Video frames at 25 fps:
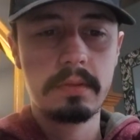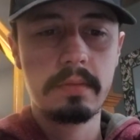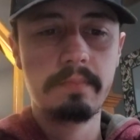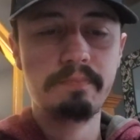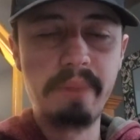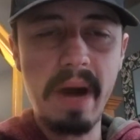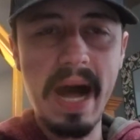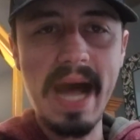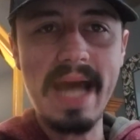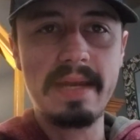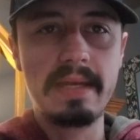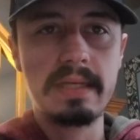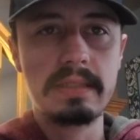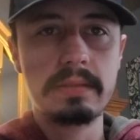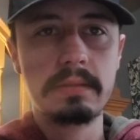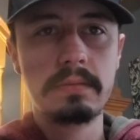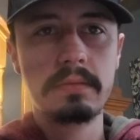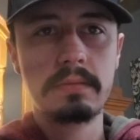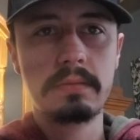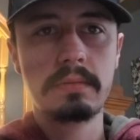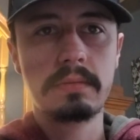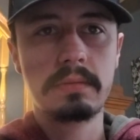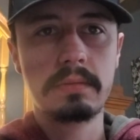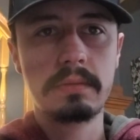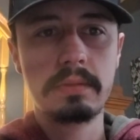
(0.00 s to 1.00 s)
But
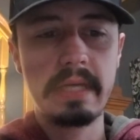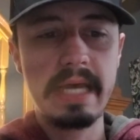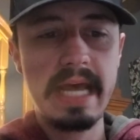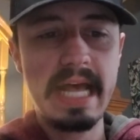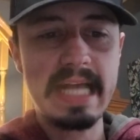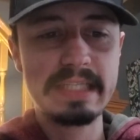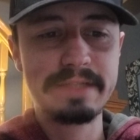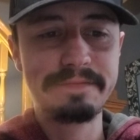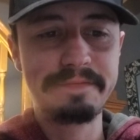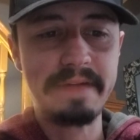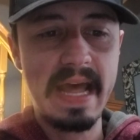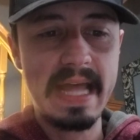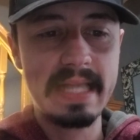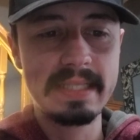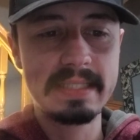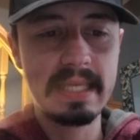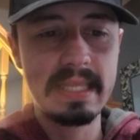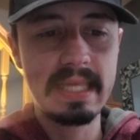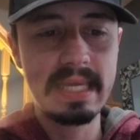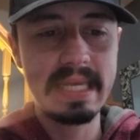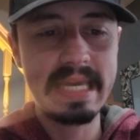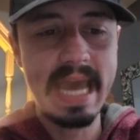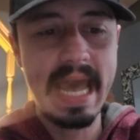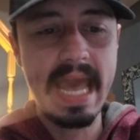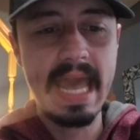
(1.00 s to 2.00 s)
as fans of
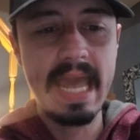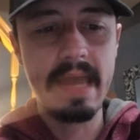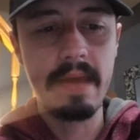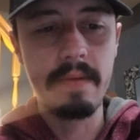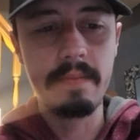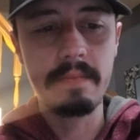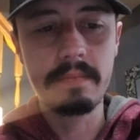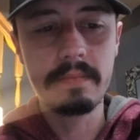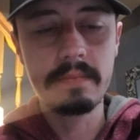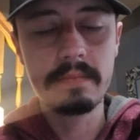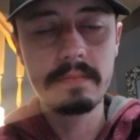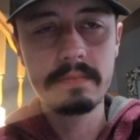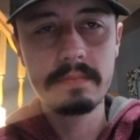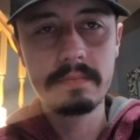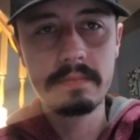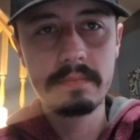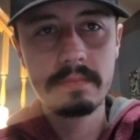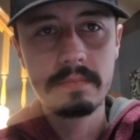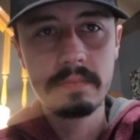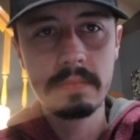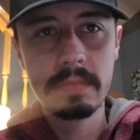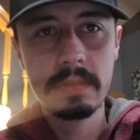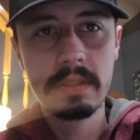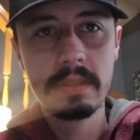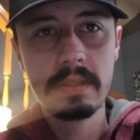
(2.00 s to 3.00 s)
the game,
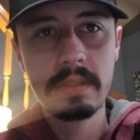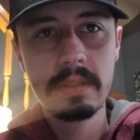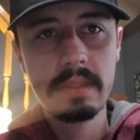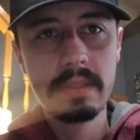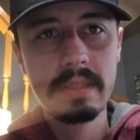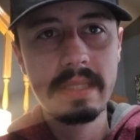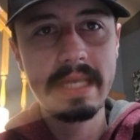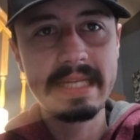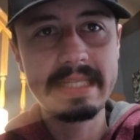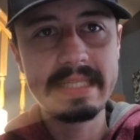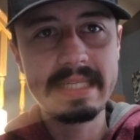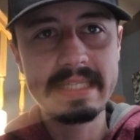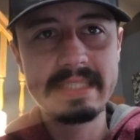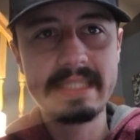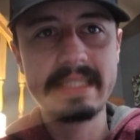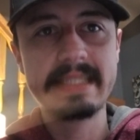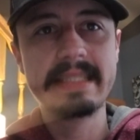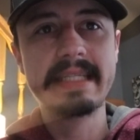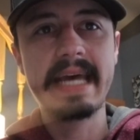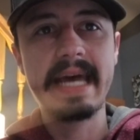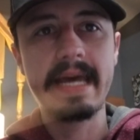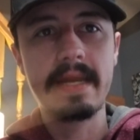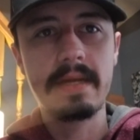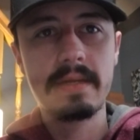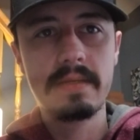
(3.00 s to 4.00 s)
like, this is
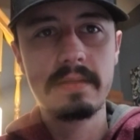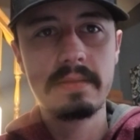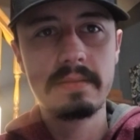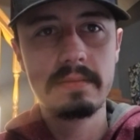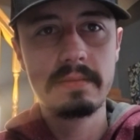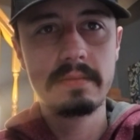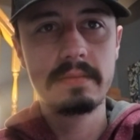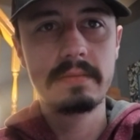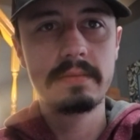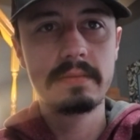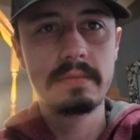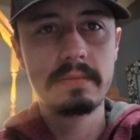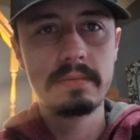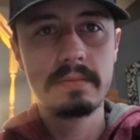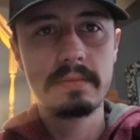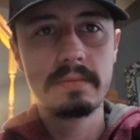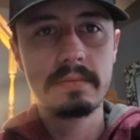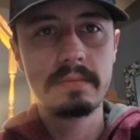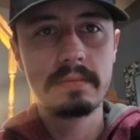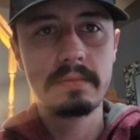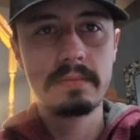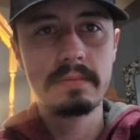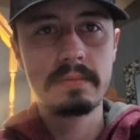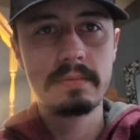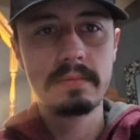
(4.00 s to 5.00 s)
it.
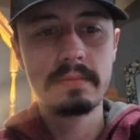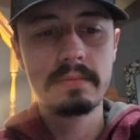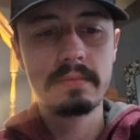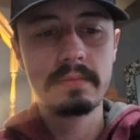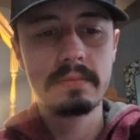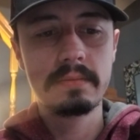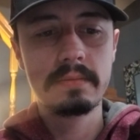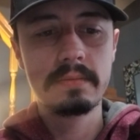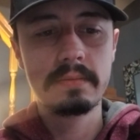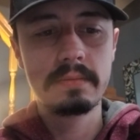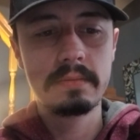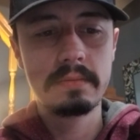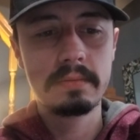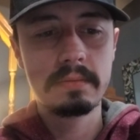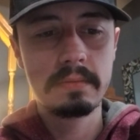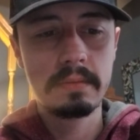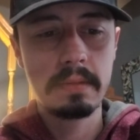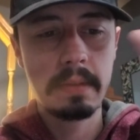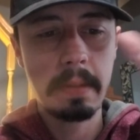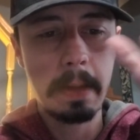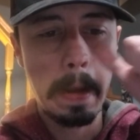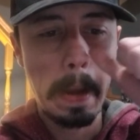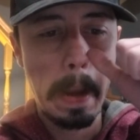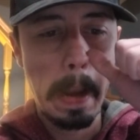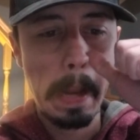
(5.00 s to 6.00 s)
This
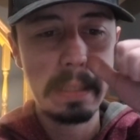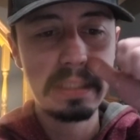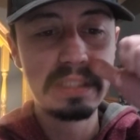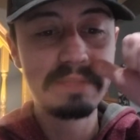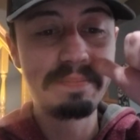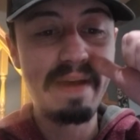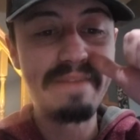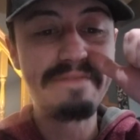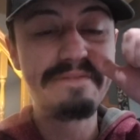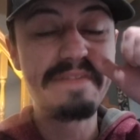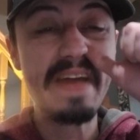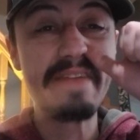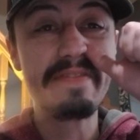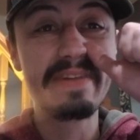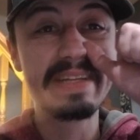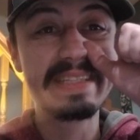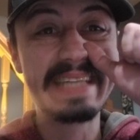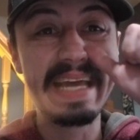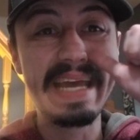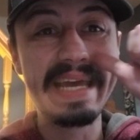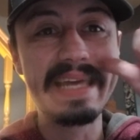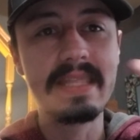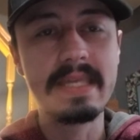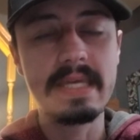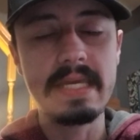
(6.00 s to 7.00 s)
is my favorite
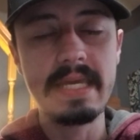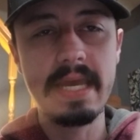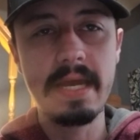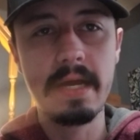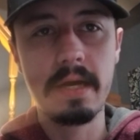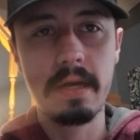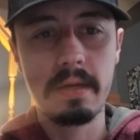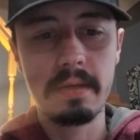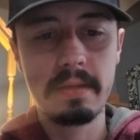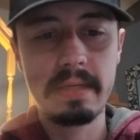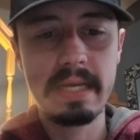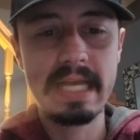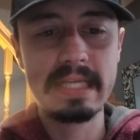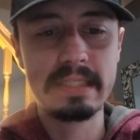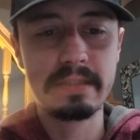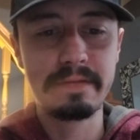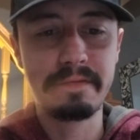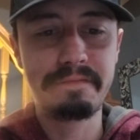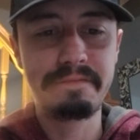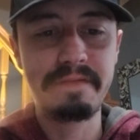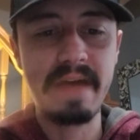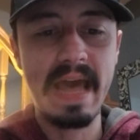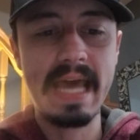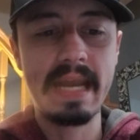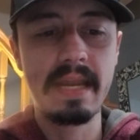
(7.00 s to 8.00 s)
day of the year as a
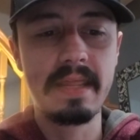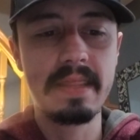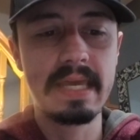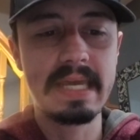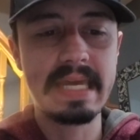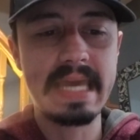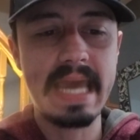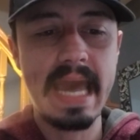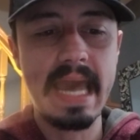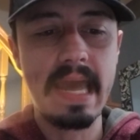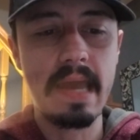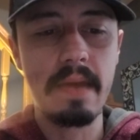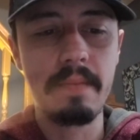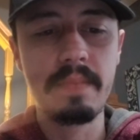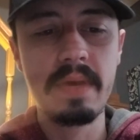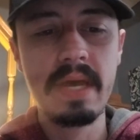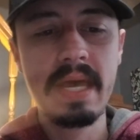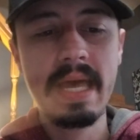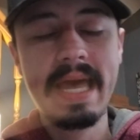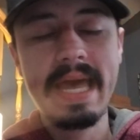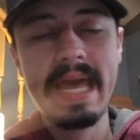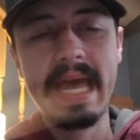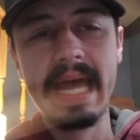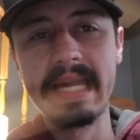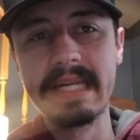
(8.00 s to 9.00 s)
fan of the game.
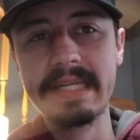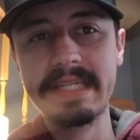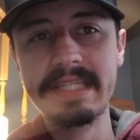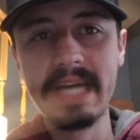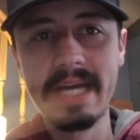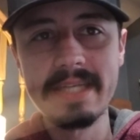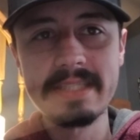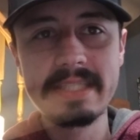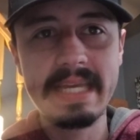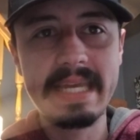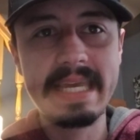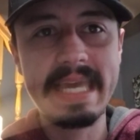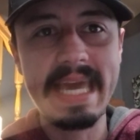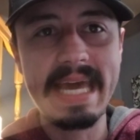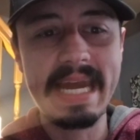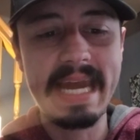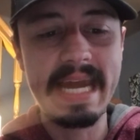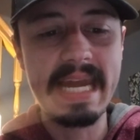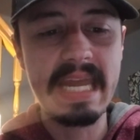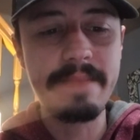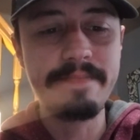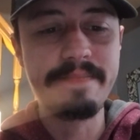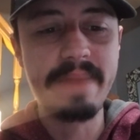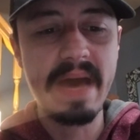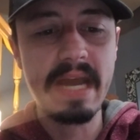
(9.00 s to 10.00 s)
And does it get
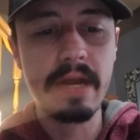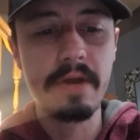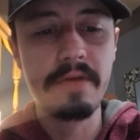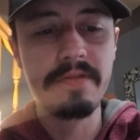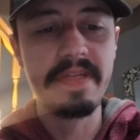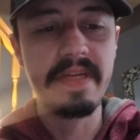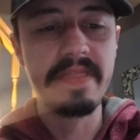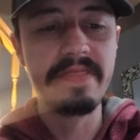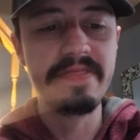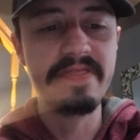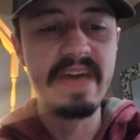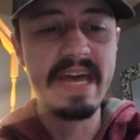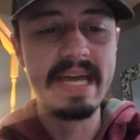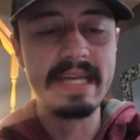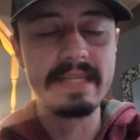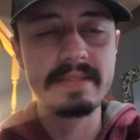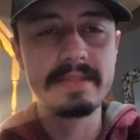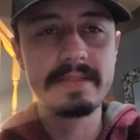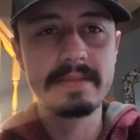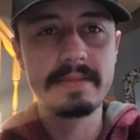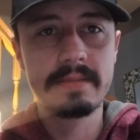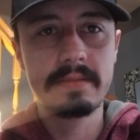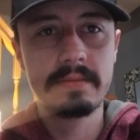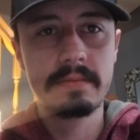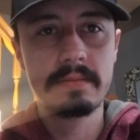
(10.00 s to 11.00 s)
any better than
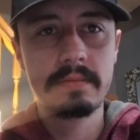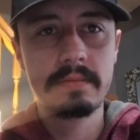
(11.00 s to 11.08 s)
this?